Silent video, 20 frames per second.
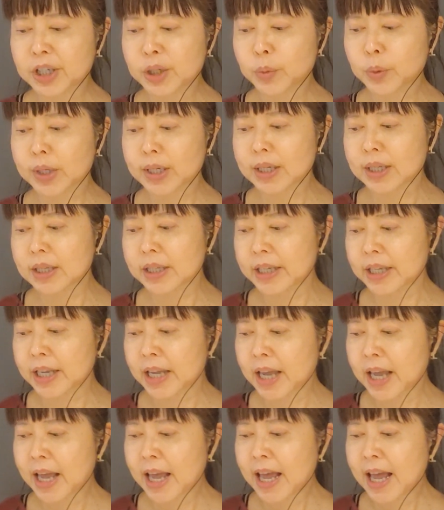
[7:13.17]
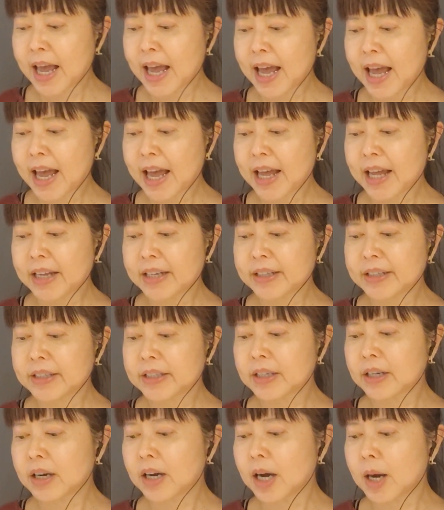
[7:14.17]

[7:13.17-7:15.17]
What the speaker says: quickly and